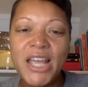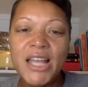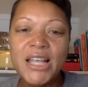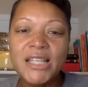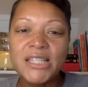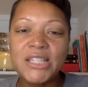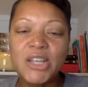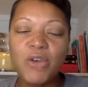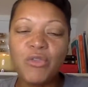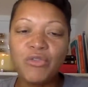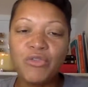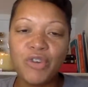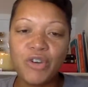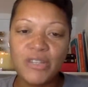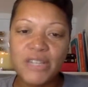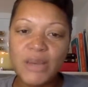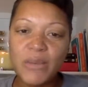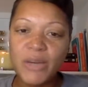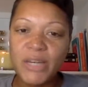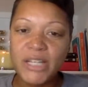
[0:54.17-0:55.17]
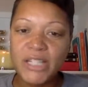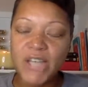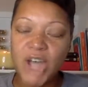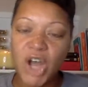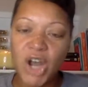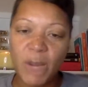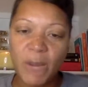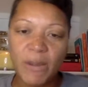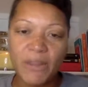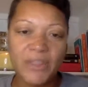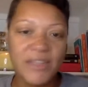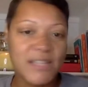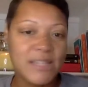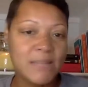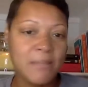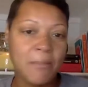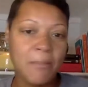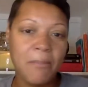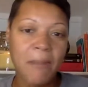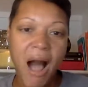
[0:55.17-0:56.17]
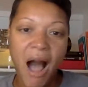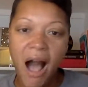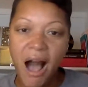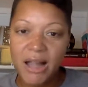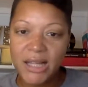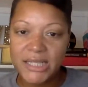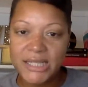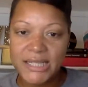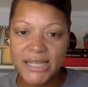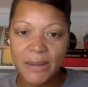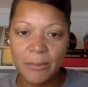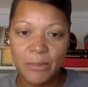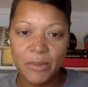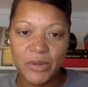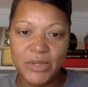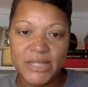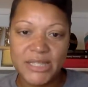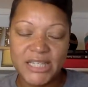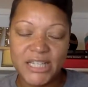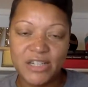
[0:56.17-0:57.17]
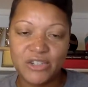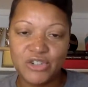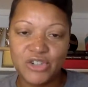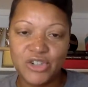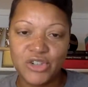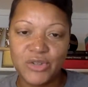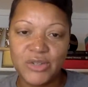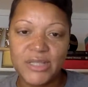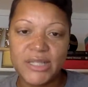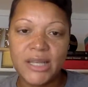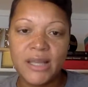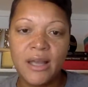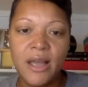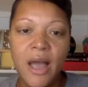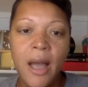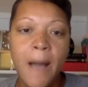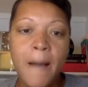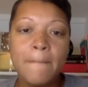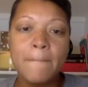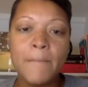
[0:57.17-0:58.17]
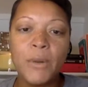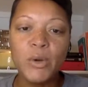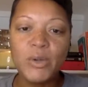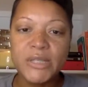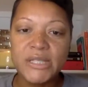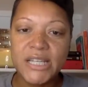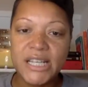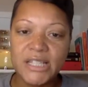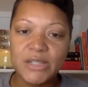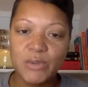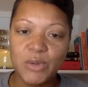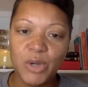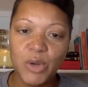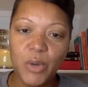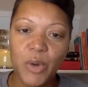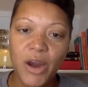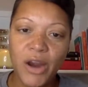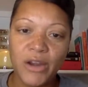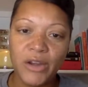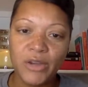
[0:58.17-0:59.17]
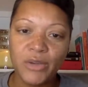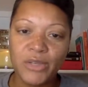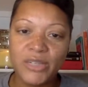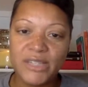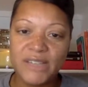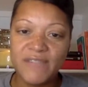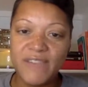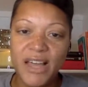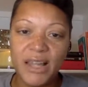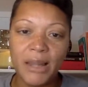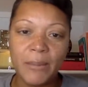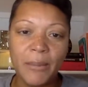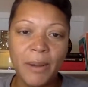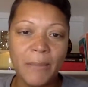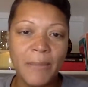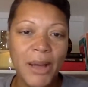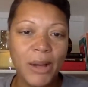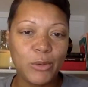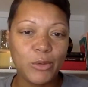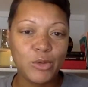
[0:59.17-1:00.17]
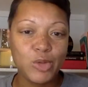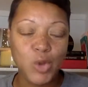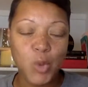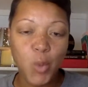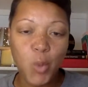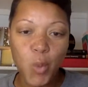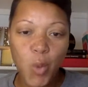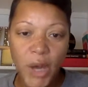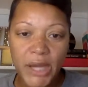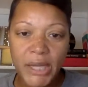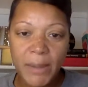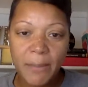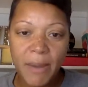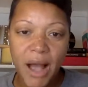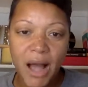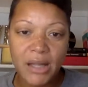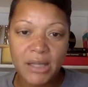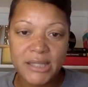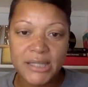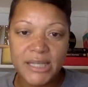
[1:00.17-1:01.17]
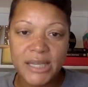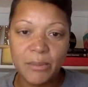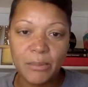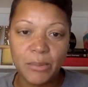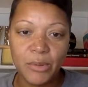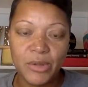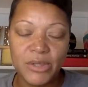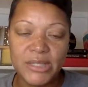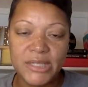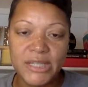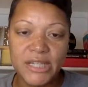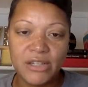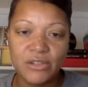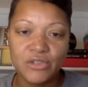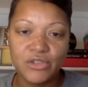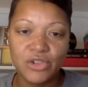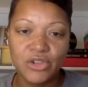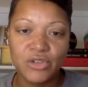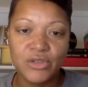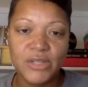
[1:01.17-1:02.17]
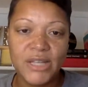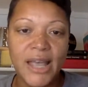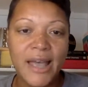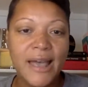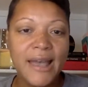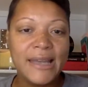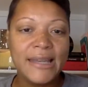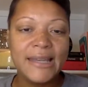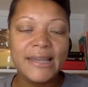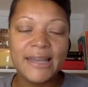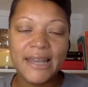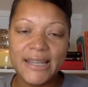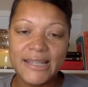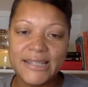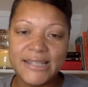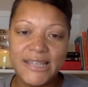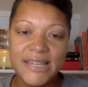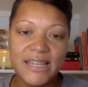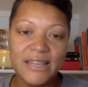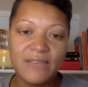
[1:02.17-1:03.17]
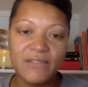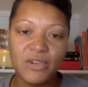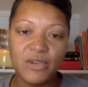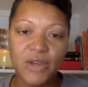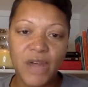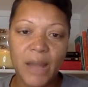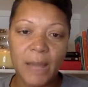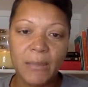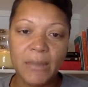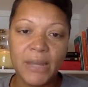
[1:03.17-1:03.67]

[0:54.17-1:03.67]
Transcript: So first I want to talk about these policy and procedures. Most states require you to develop about 20 policy and procedures, 19 if you're not